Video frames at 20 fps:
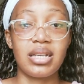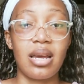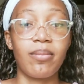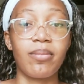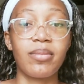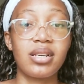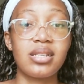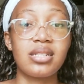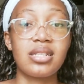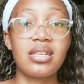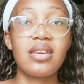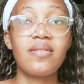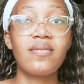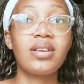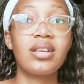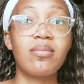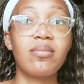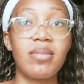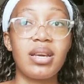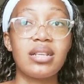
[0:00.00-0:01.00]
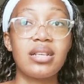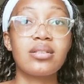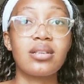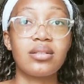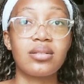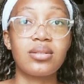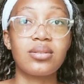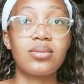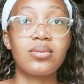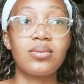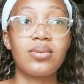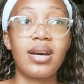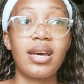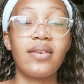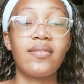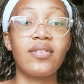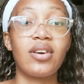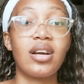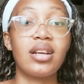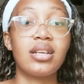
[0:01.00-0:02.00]
moments where I'm
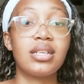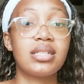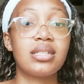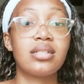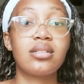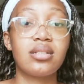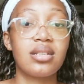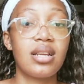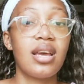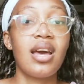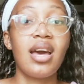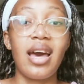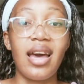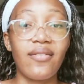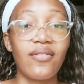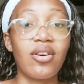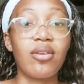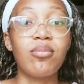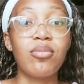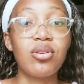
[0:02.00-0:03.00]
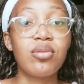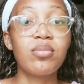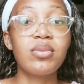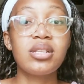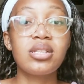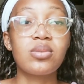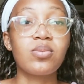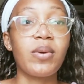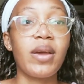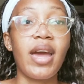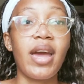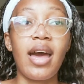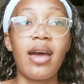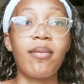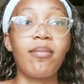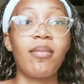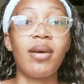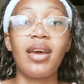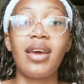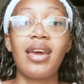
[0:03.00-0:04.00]
in my
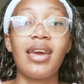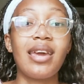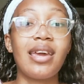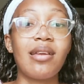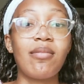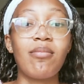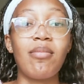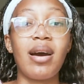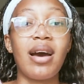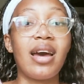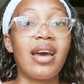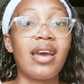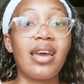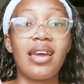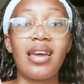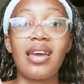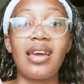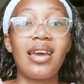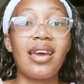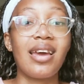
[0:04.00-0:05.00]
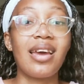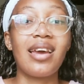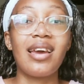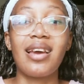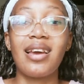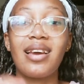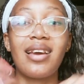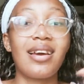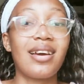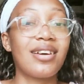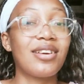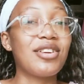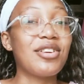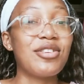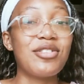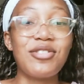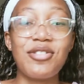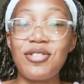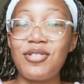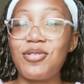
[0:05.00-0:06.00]
academic era and I'm doing
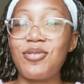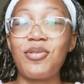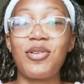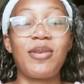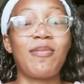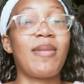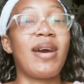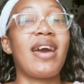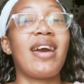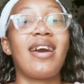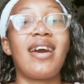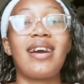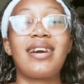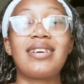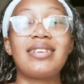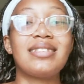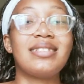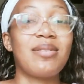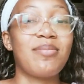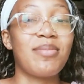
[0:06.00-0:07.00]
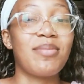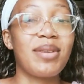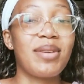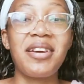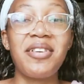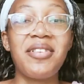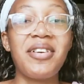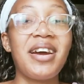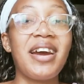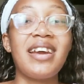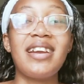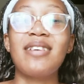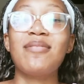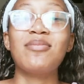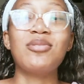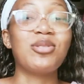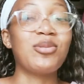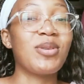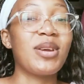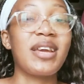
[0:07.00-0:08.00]
really, really great. I'm getting
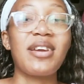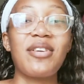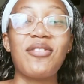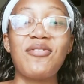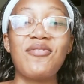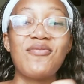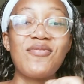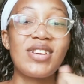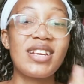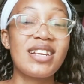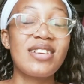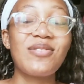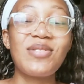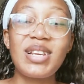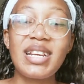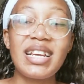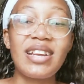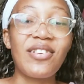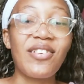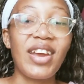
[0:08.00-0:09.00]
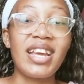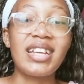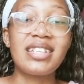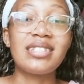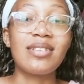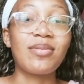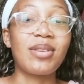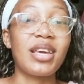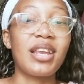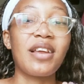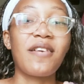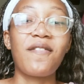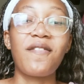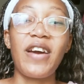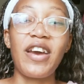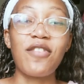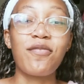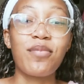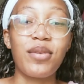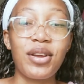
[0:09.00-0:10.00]
5.0s, and then I've got moments where
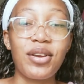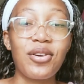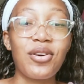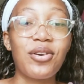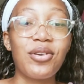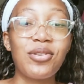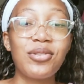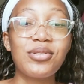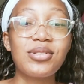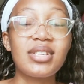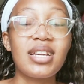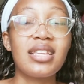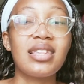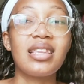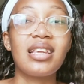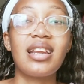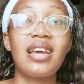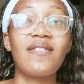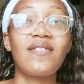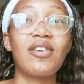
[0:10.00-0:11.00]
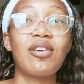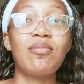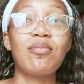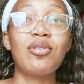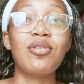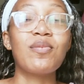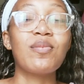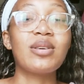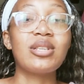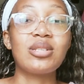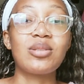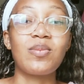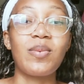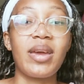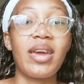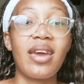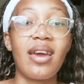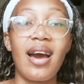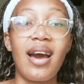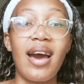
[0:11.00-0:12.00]
I am really struggling with
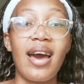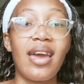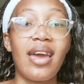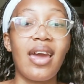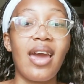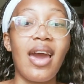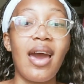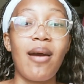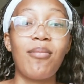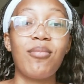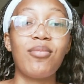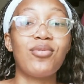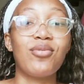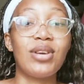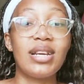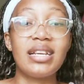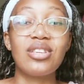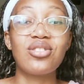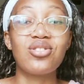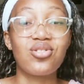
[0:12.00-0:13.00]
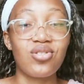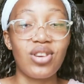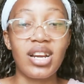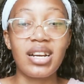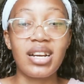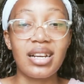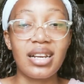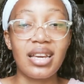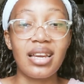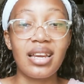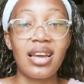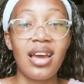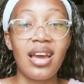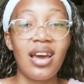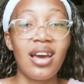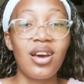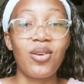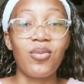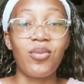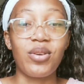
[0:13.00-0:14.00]
other things. And people struggle. It's a
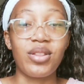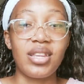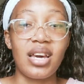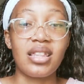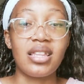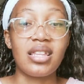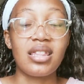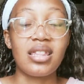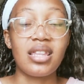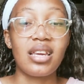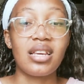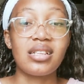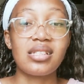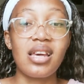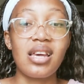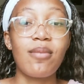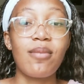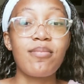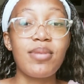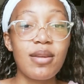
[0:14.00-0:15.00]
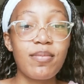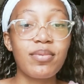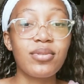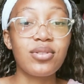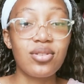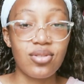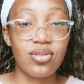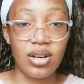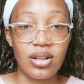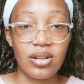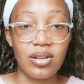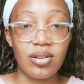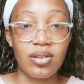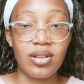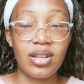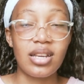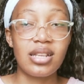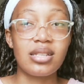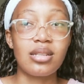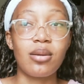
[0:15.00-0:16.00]
part of the academic journey.
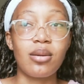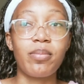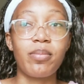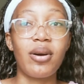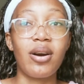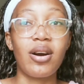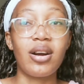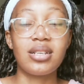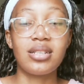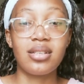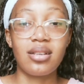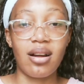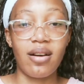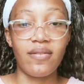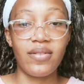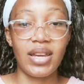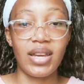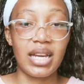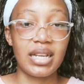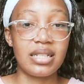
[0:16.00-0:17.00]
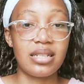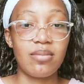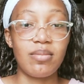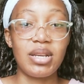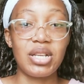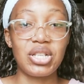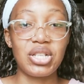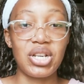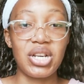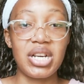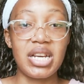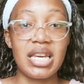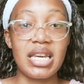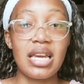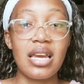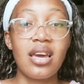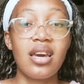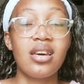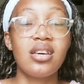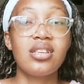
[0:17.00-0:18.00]
So trying to
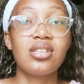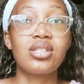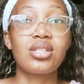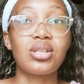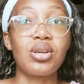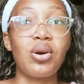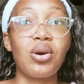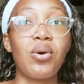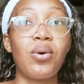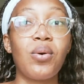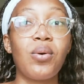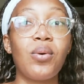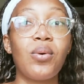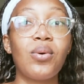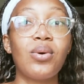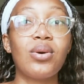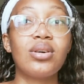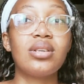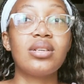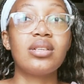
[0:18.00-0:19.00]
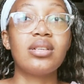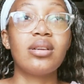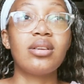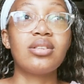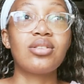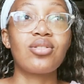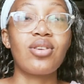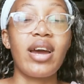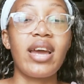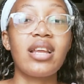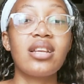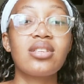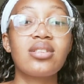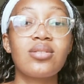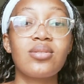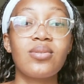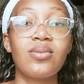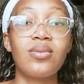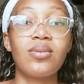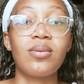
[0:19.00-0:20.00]
hide away can only
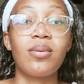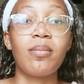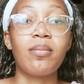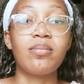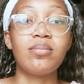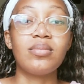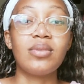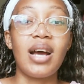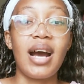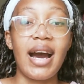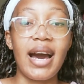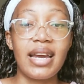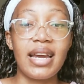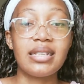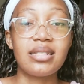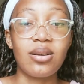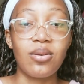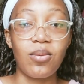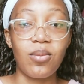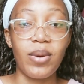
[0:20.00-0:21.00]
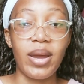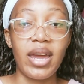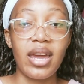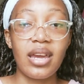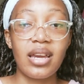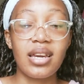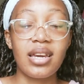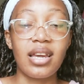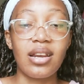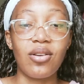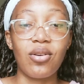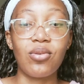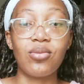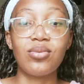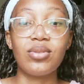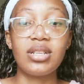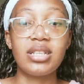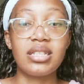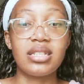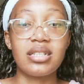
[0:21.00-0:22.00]
just predispose to more
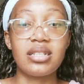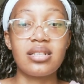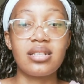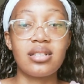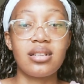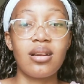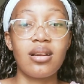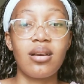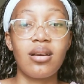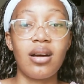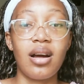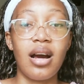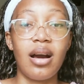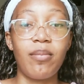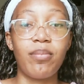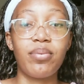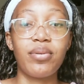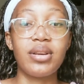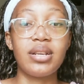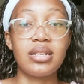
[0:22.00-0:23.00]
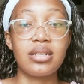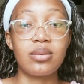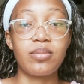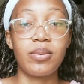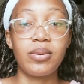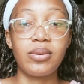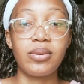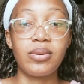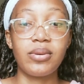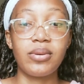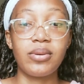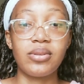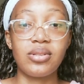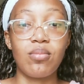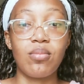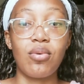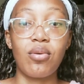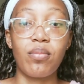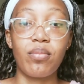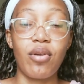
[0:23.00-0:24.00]
problems in the future. So I would say be
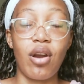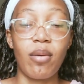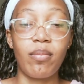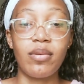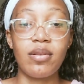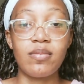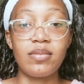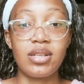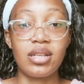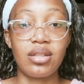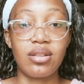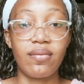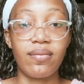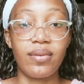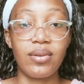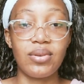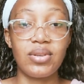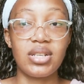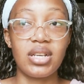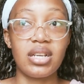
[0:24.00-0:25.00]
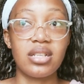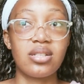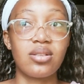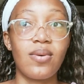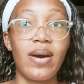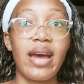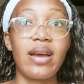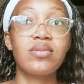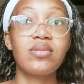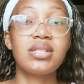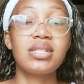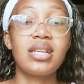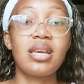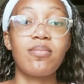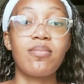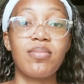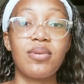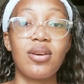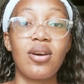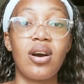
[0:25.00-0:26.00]
honest about your application, and seeing
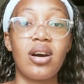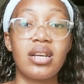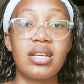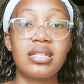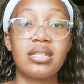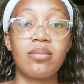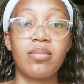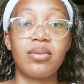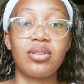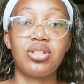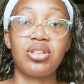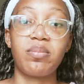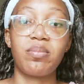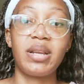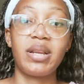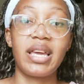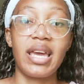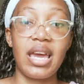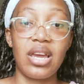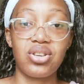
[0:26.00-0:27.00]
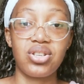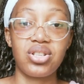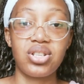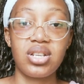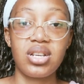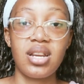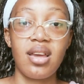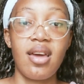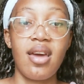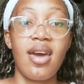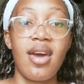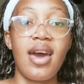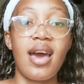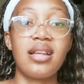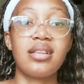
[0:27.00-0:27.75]
as you're already going through